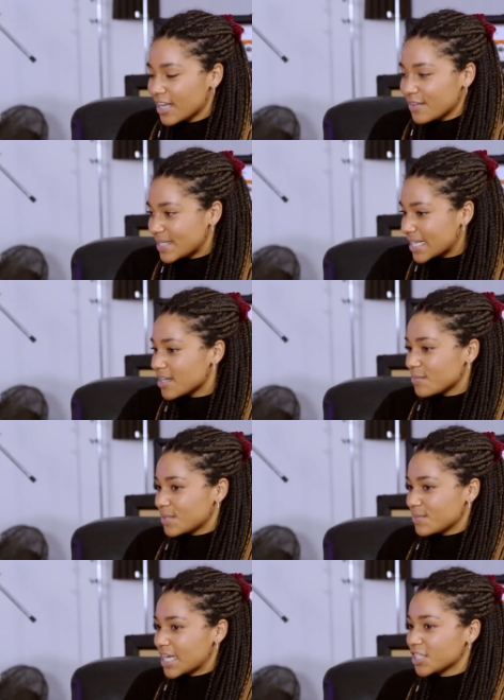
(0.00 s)
of set up
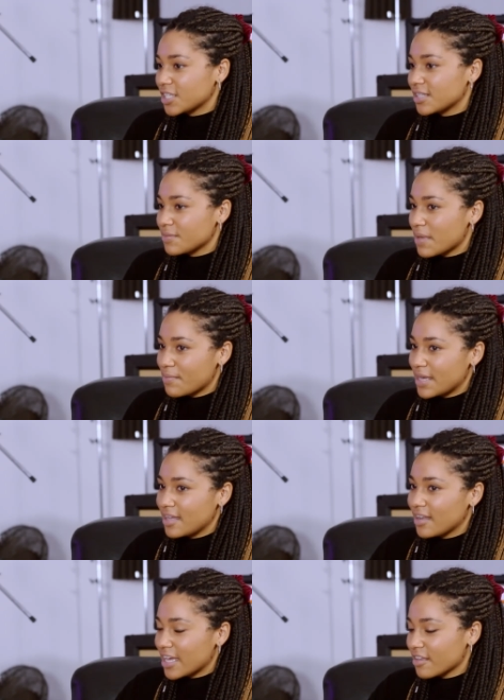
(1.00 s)
some sessions,
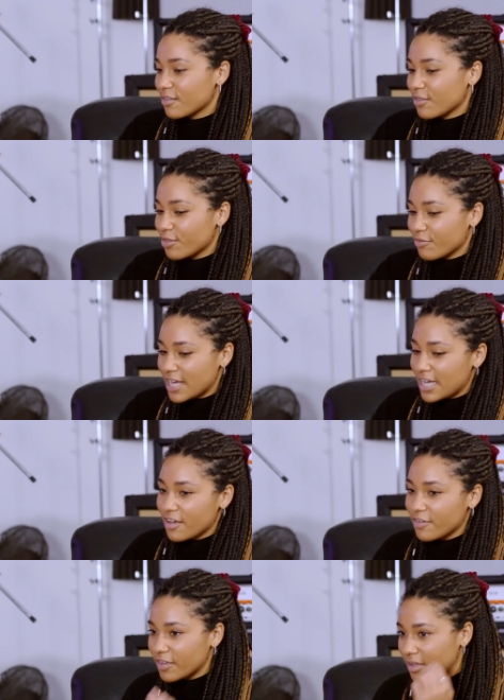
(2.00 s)
maybe like 3
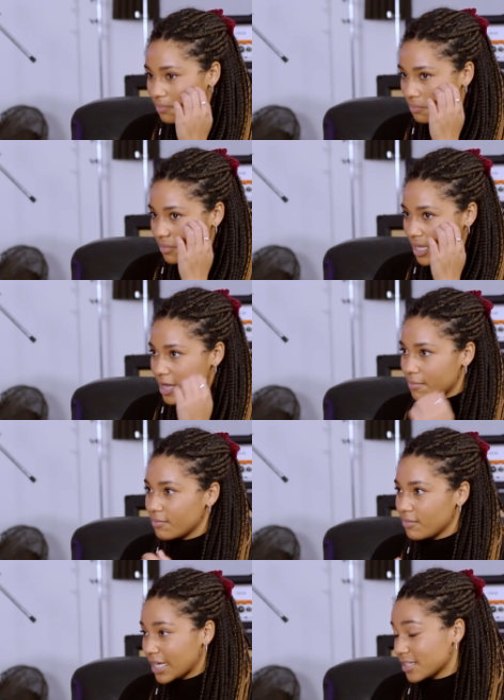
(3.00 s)
over
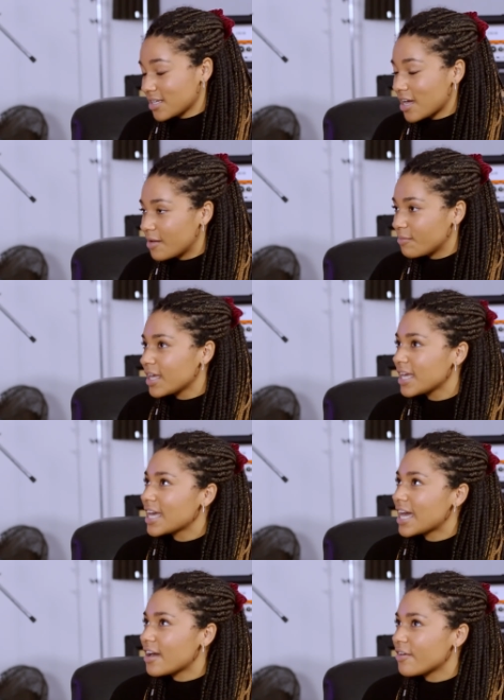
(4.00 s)
like a term
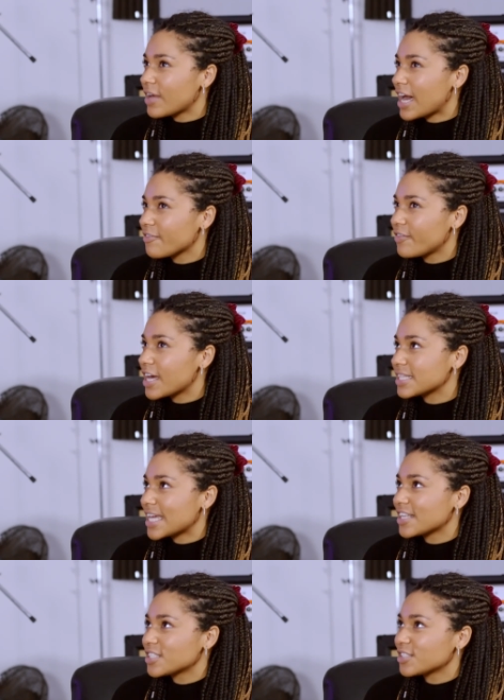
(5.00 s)
at first,
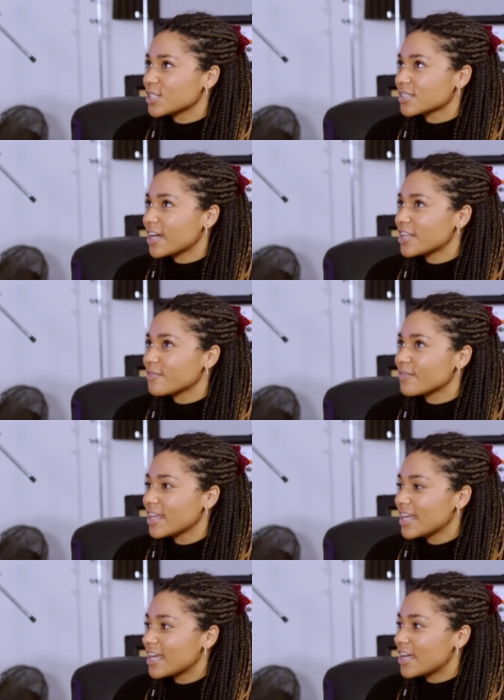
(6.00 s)
and to just kind of
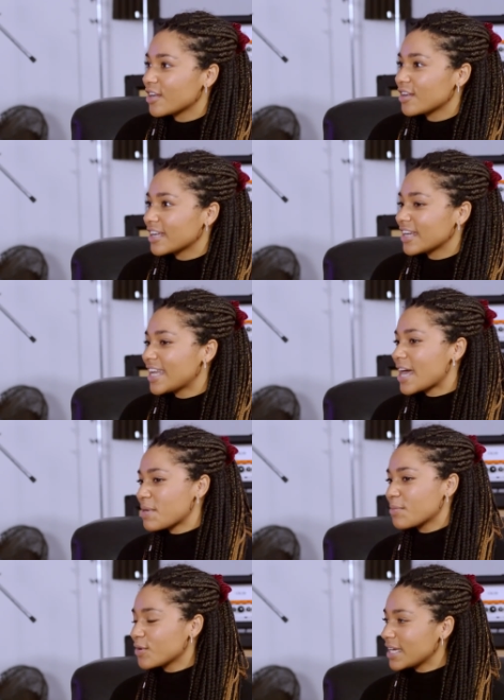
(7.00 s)
let
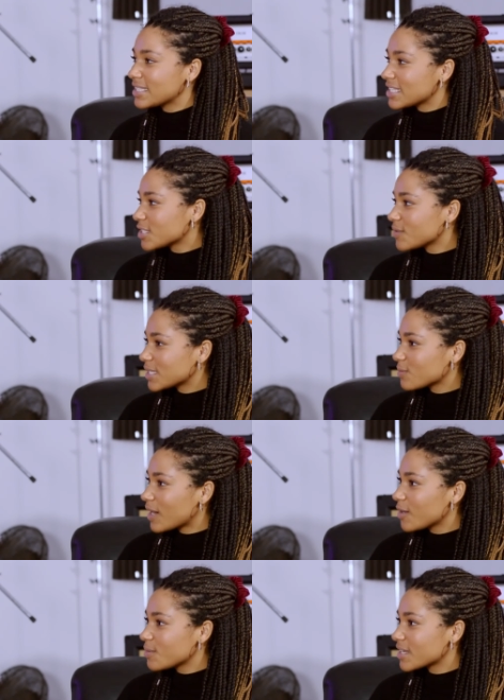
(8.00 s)
people ease into it as
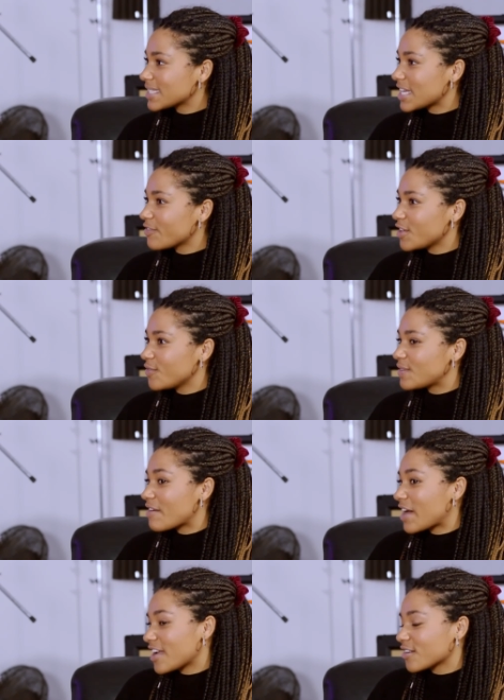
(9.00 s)
well, because if you've
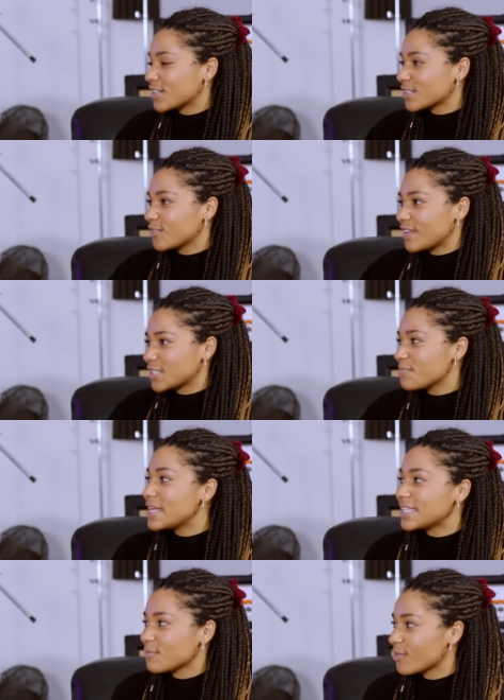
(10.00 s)
never had a critical reflection
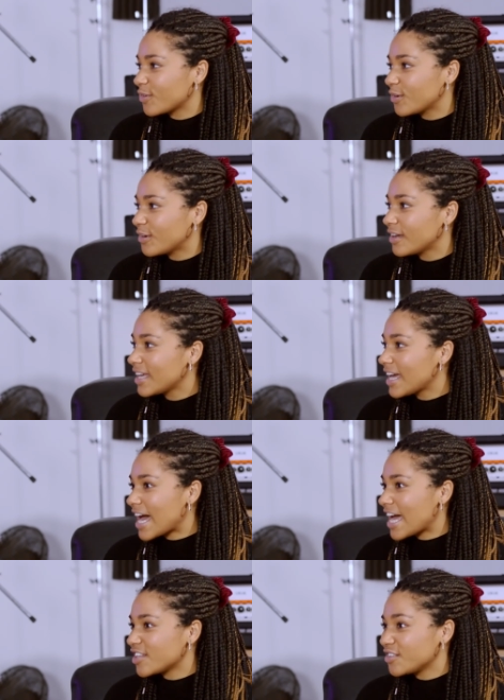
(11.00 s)
meeting before
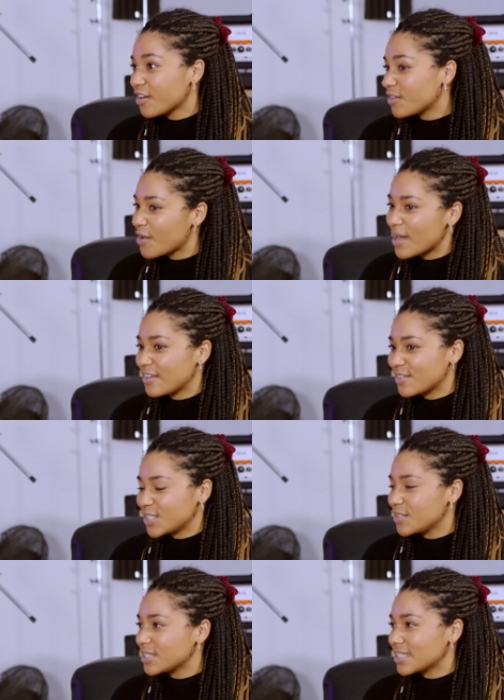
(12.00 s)
and you don't know any of the
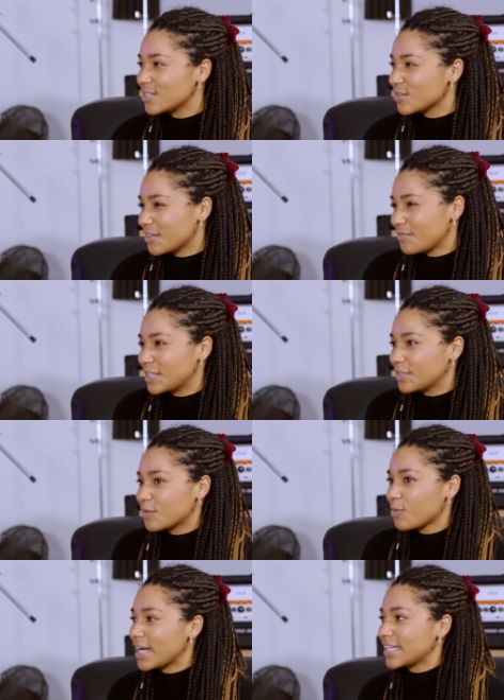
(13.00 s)
tutors, you're going to feel
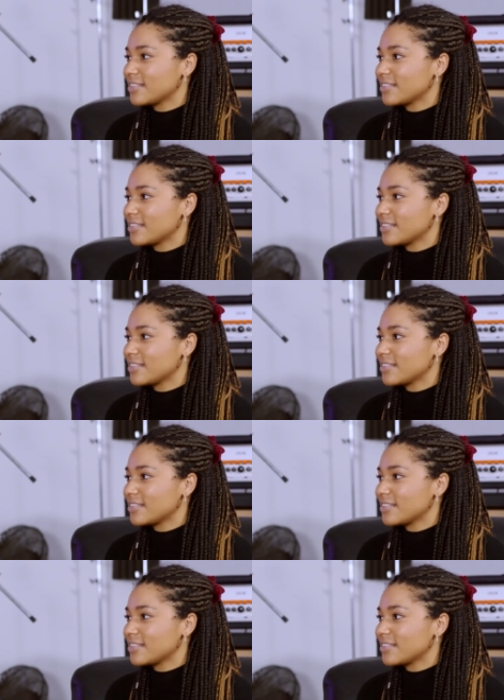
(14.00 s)
quite